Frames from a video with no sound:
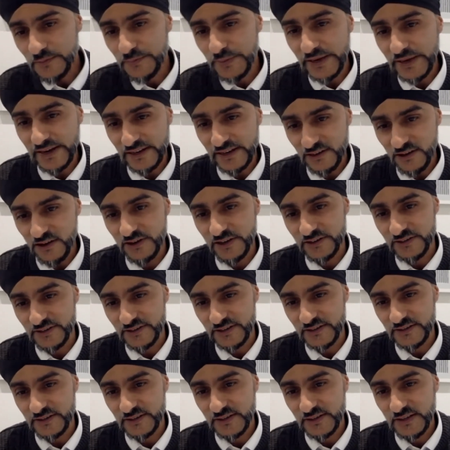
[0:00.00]
being an
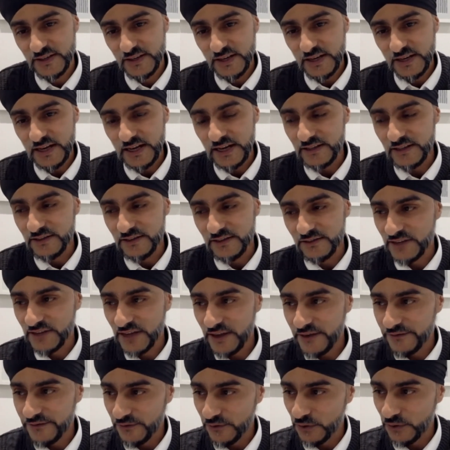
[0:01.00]
architect, and
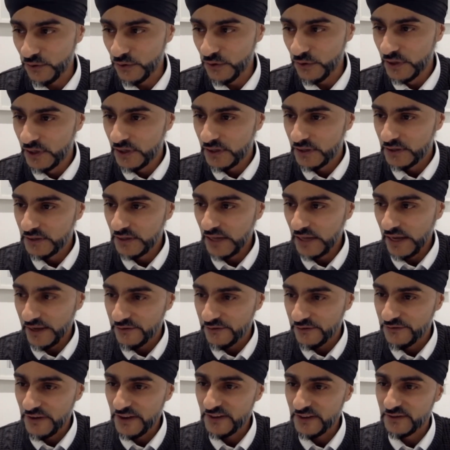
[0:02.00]
therefore that
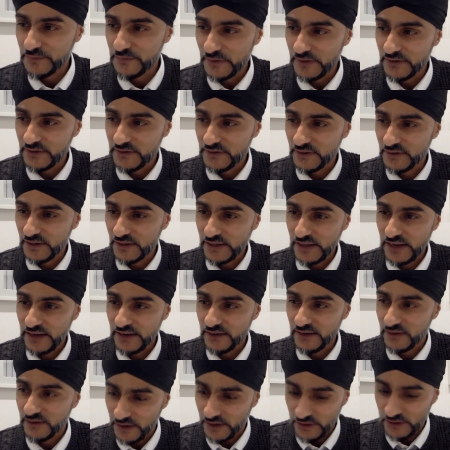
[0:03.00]
investment
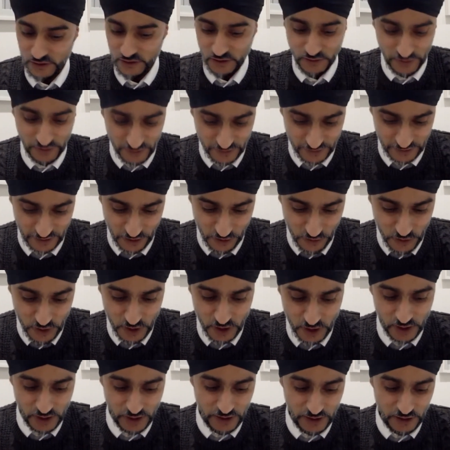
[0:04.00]
again in doing so
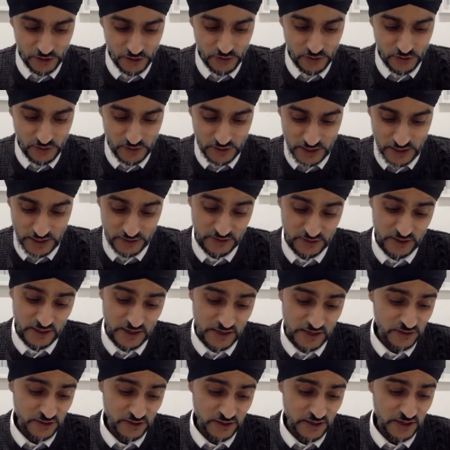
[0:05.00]
has
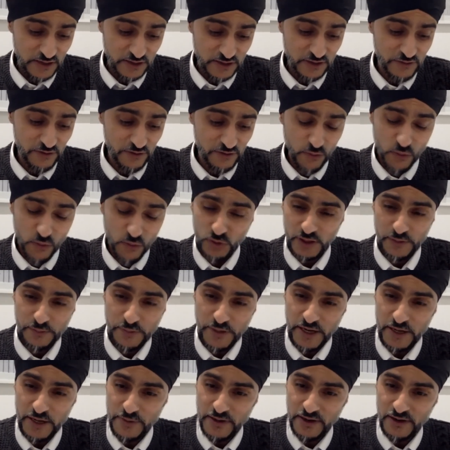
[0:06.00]
a rewarding
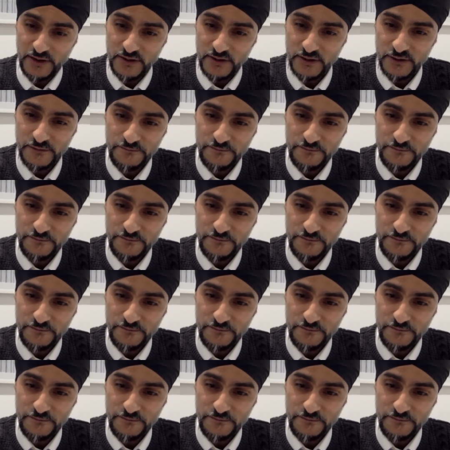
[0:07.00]
payback.